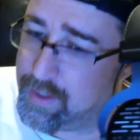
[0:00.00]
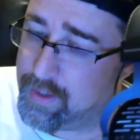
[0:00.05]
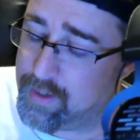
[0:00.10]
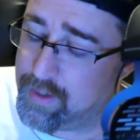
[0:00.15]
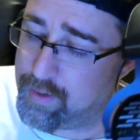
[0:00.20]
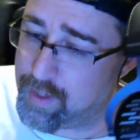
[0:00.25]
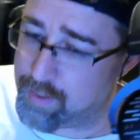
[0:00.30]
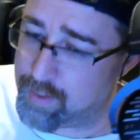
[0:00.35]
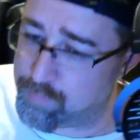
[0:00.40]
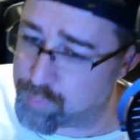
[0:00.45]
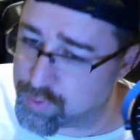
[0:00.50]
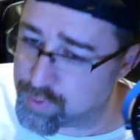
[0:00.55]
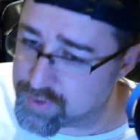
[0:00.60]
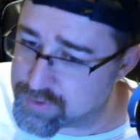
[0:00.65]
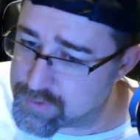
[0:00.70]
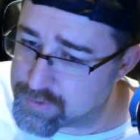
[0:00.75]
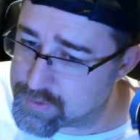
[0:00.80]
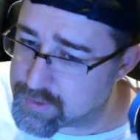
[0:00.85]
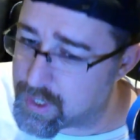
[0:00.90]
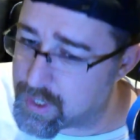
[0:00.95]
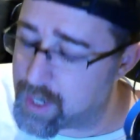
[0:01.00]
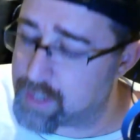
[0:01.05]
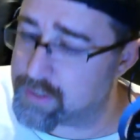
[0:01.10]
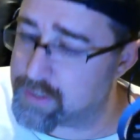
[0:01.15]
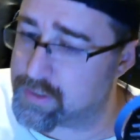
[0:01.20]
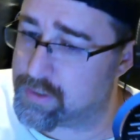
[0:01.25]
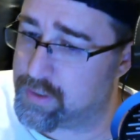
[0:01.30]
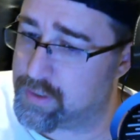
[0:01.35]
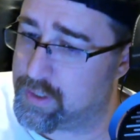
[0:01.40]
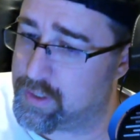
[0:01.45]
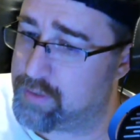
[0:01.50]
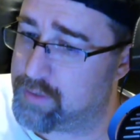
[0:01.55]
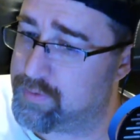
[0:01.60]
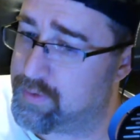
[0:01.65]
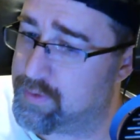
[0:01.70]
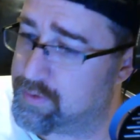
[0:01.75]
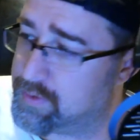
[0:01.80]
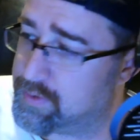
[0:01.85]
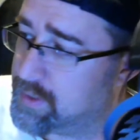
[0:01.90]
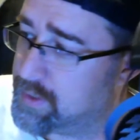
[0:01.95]
and precisely
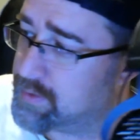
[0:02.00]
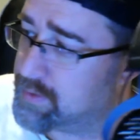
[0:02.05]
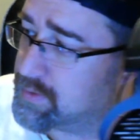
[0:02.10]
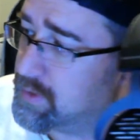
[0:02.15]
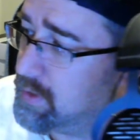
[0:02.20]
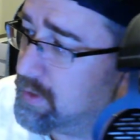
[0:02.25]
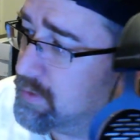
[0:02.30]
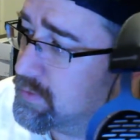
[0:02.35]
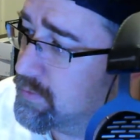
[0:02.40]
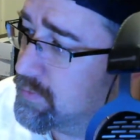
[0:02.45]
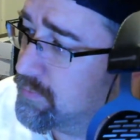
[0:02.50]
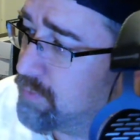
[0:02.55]
the distance